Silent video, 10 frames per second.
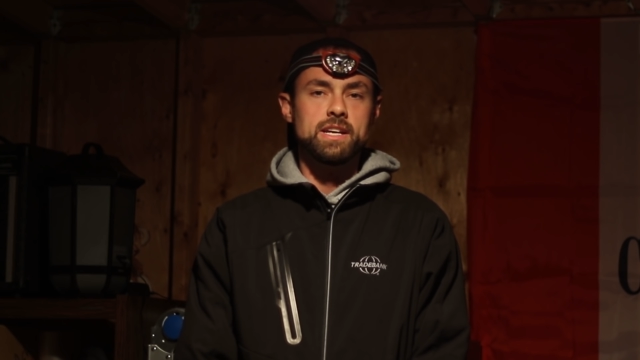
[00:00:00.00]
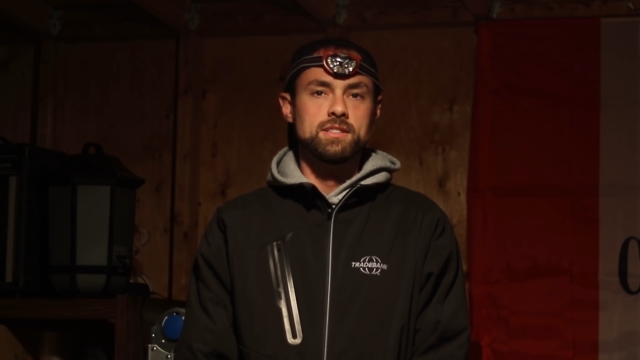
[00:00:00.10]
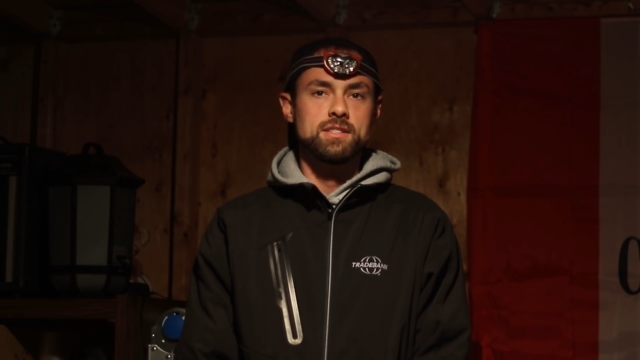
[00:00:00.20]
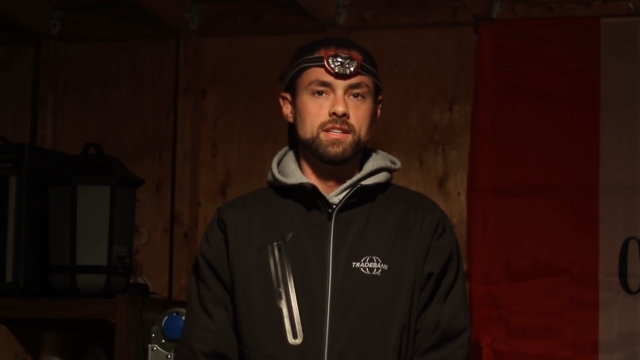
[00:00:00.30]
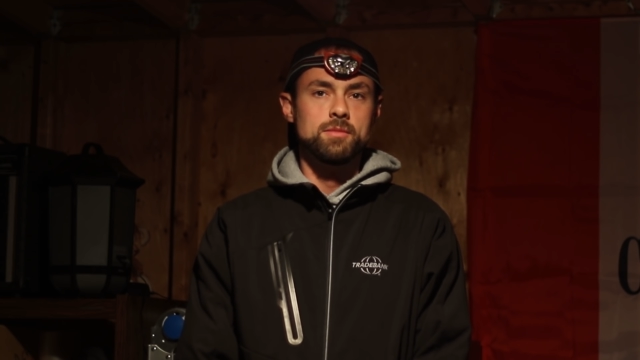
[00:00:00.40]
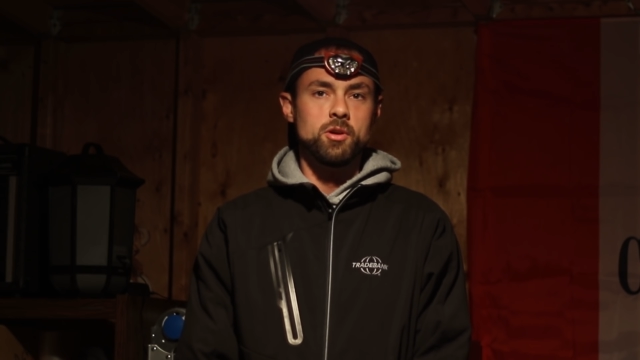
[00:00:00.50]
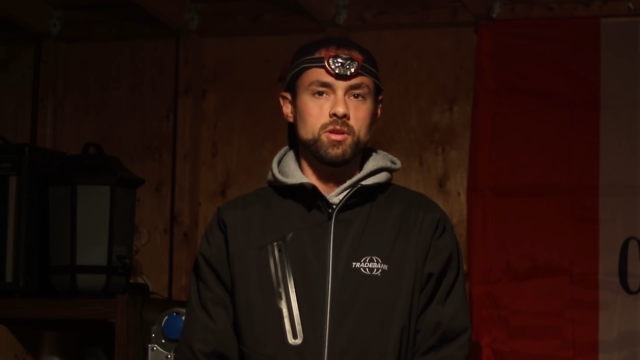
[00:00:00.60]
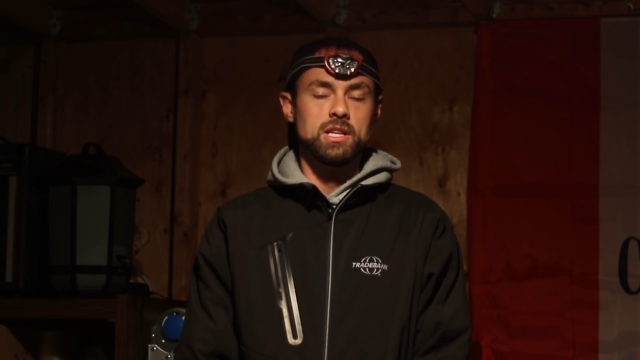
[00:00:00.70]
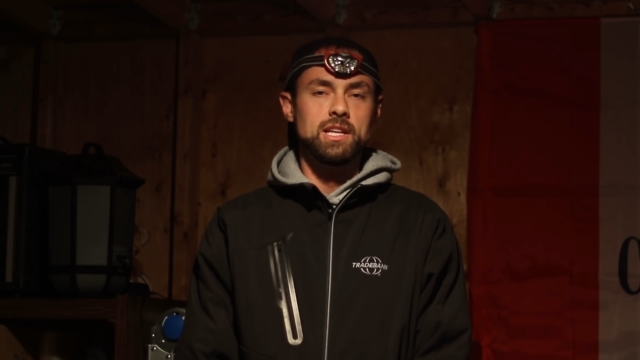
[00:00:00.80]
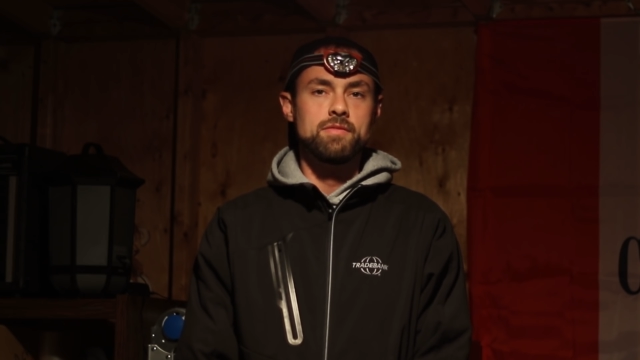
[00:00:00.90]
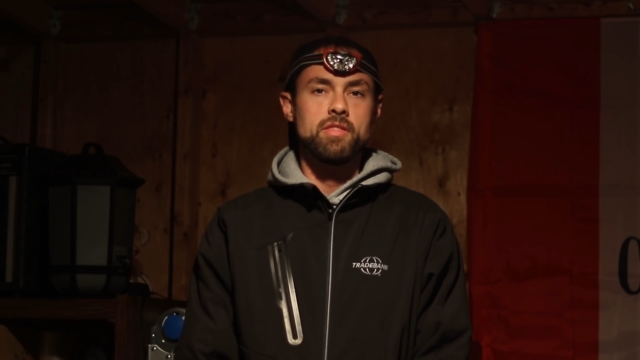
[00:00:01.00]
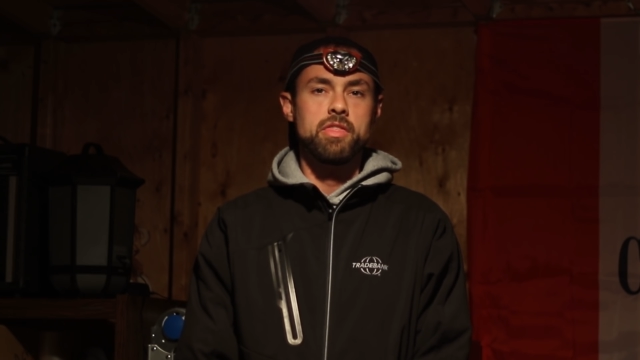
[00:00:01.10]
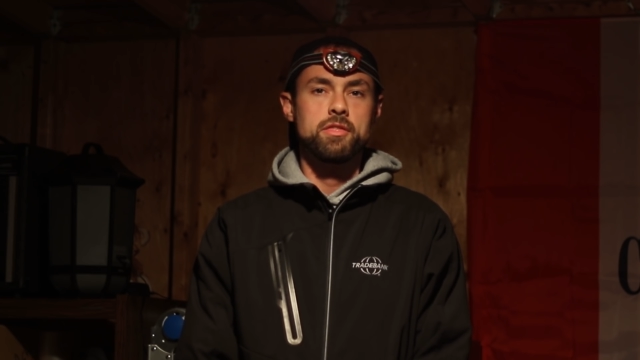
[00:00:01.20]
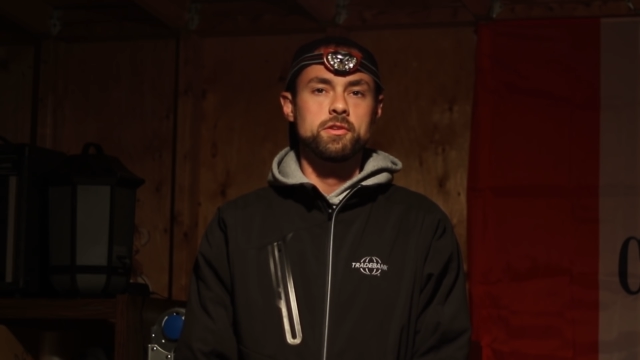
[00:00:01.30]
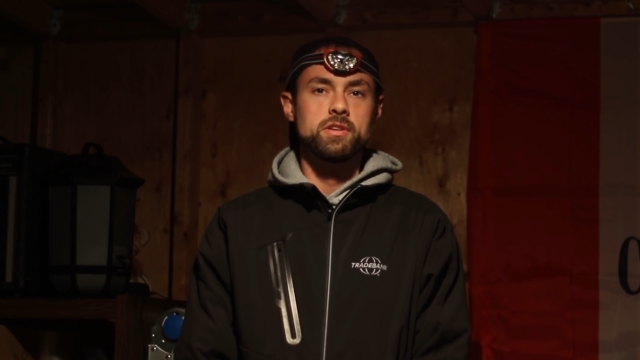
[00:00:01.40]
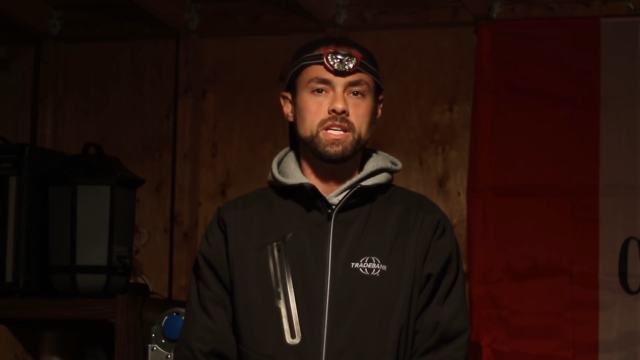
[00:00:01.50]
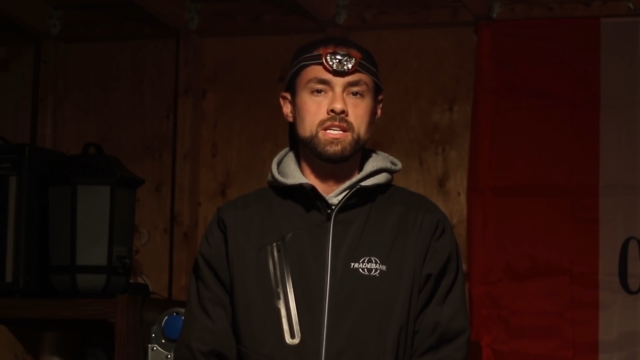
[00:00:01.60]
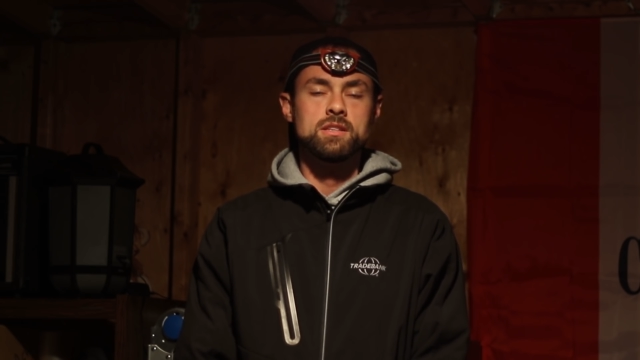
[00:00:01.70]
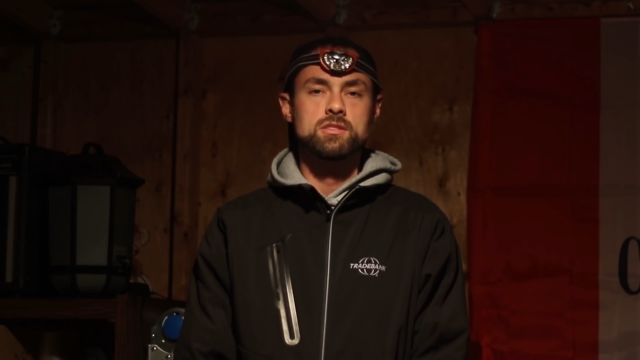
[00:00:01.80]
at uh, about eleven thirty,